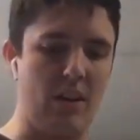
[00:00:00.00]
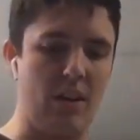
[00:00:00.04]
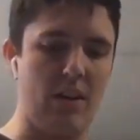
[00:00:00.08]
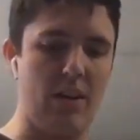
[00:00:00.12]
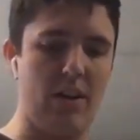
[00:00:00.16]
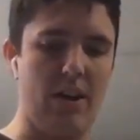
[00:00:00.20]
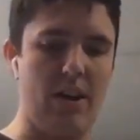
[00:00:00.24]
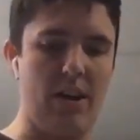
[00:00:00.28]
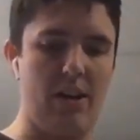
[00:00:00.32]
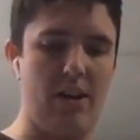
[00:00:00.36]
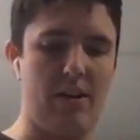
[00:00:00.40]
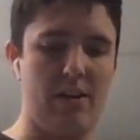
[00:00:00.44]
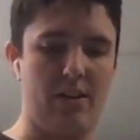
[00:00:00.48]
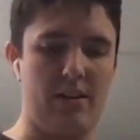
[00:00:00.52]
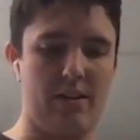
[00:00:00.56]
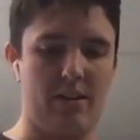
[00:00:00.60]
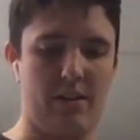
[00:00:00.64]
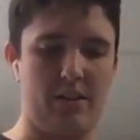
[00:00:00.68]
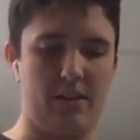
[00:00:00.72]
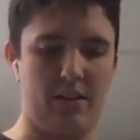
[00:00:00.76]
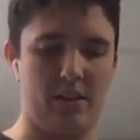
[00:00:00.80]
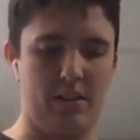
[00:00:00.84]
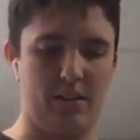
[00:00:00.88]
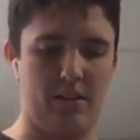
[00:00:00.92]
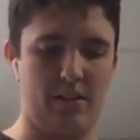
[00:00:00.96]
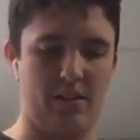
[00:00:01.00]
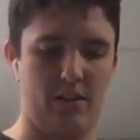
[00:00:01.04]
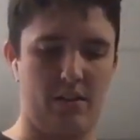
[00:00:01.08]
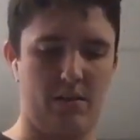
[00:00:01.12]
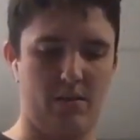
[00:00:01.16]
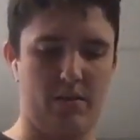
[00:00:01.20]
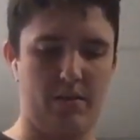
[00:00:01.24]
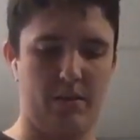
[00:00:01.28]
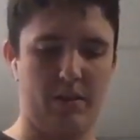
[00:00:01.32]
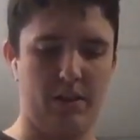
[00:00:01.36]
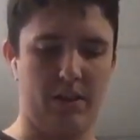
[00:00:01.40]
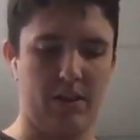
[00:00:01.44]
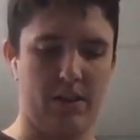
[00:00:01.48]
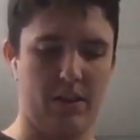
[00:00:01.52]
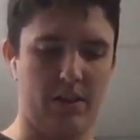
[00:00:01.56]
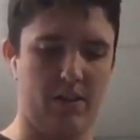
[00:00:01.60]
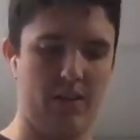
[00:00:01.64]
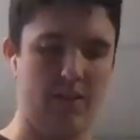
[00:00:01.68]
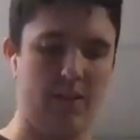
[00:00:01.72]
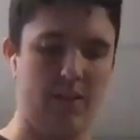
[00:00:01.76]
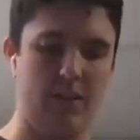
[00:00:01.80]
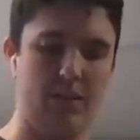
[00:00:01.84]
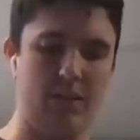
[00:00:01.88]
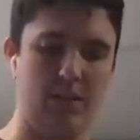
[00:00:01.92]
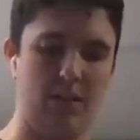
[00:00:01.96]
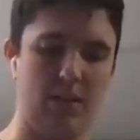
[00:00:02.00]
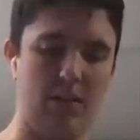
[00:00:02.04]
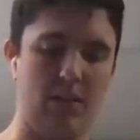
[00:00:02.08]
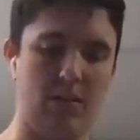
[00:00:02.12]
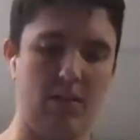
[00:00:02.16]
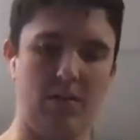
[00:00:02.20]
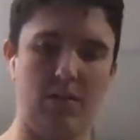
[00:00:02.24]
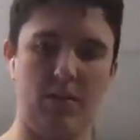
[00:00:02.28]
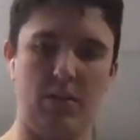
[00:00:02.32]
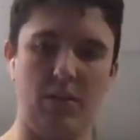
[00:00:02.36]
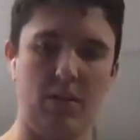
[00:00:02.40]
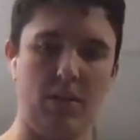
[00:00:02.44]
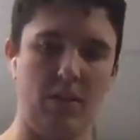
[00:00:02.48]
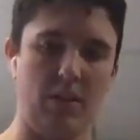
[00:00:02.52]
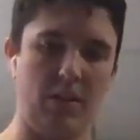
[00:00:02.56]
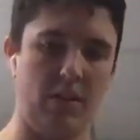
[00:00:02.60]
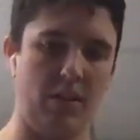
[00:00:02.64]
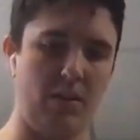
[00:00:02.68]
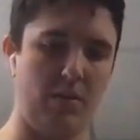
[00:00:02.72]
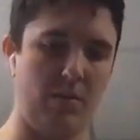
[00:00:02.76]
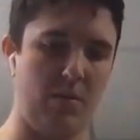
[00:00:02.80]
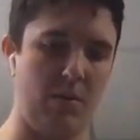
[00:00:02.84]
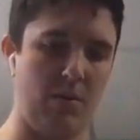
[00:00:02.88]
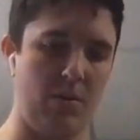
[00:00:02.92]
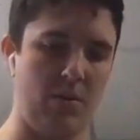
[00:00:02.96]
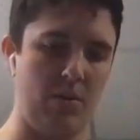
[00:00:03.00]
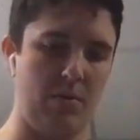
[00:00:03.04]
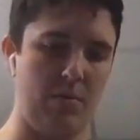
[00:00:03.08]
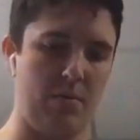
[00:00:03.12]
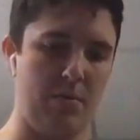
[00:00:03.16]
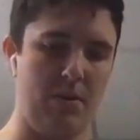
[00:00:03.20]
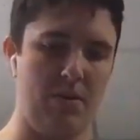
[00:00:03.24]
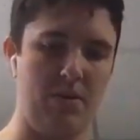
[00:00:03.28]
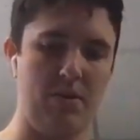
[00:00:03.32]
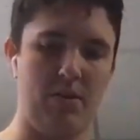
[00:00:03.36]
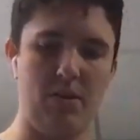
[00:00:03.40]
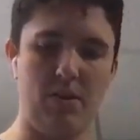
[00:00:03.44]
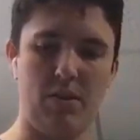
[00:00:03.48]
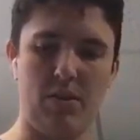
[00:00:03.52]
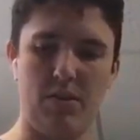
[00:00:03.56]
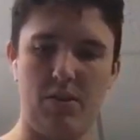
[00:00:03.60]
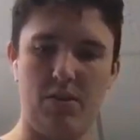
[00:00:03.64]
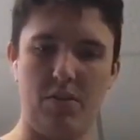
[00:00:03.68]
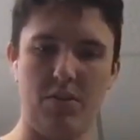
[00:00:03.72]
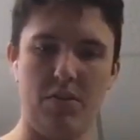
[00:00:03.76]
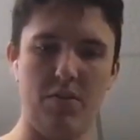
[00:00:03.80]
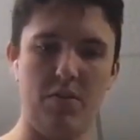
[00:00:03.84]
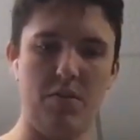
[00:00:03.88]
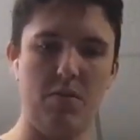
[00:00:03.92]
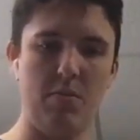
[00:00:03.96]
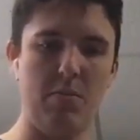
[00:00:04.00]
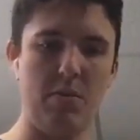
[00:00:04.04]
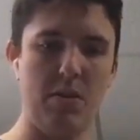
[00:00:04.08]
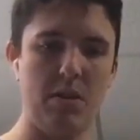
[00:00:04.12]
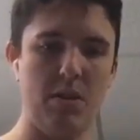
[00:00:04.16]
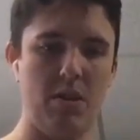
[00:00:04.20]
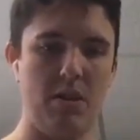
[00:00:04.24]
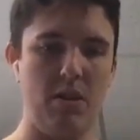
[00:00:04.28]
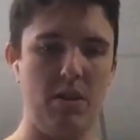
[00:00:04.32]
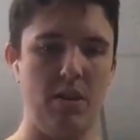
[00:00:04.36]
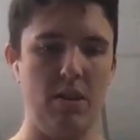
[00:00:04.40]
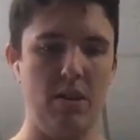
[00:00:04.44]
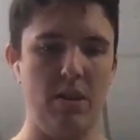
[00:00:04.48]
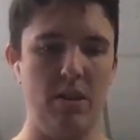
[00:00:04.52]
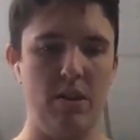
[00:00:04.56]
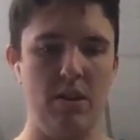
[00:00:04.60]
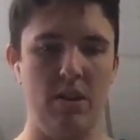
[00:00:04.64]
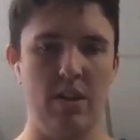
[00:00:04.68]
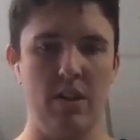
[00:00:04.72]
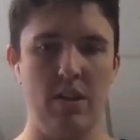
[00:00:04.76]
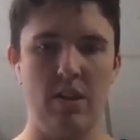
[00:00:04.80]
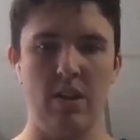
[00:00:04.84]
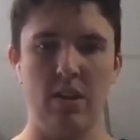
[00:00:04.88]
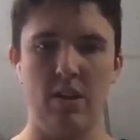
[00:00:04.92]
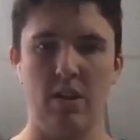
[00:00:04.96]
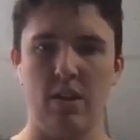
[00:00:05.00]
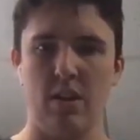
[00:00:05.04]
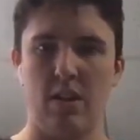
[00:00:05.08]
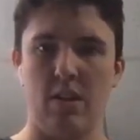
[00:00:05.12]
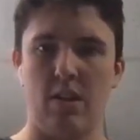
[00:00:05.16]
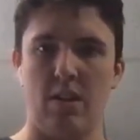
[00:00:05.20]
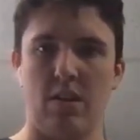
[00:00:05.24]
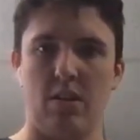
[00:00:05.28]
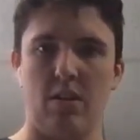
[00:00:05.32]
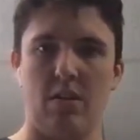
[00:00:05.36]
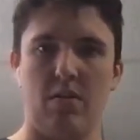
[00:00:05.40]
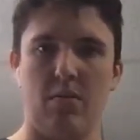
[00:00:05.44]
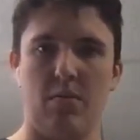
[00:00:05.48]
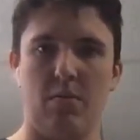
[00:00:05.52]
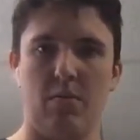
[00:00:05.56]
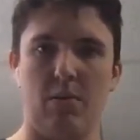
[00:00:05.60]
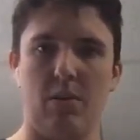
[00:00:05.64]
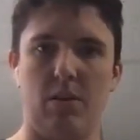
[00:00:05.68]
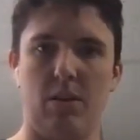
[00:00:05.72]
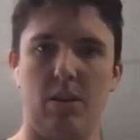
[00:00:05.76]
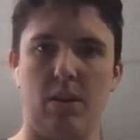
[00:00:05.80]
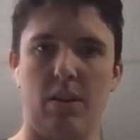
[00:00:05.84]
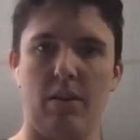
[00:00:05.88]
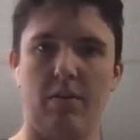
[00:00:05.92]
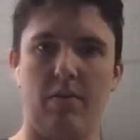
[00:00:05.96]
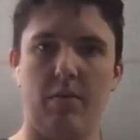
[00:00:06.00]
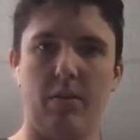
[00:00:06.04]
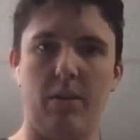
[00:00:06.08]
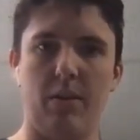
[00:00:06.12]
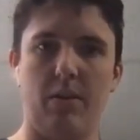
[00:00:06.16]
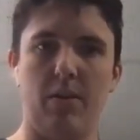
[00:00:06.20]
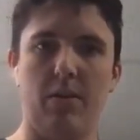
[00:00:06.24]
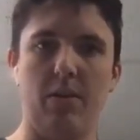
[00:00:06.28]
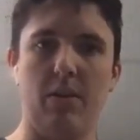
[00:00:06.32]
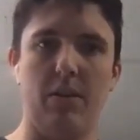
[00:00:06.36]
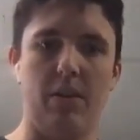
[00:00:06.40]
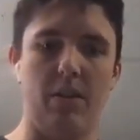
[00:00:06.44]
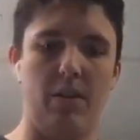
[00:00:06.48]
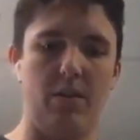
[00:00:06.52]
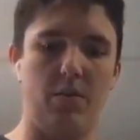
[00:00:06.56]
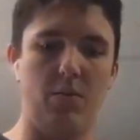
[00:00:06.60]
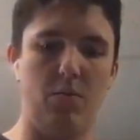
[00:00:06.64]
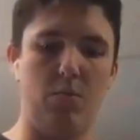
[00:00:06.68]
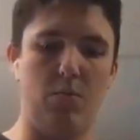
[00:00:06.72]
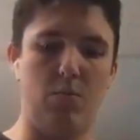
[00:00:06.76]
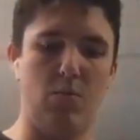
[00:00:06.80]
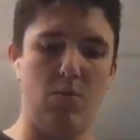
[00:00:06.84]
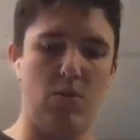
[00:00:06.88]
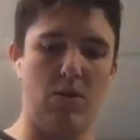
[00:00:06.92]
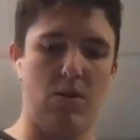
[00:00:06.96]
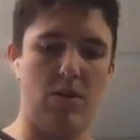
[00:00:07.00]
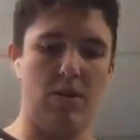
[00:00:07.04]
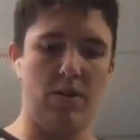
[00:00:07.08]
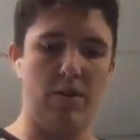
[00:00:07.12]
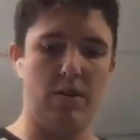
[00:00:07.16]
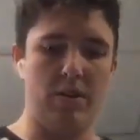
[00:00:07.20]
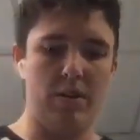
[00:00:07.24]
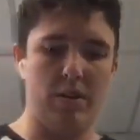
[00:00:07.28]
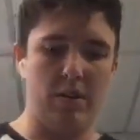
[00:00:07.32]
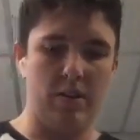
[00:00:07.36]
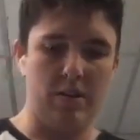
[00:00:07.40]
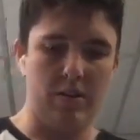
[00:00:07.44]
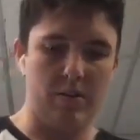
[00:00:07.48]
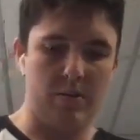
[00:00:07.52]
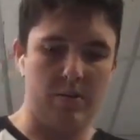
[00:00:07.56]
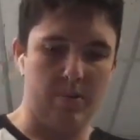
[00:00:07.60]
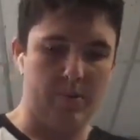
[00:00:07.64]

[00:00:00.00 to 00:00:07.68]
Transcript: All right. So we've got ourselves a thin-walled PCR tube. I believe we only need the one.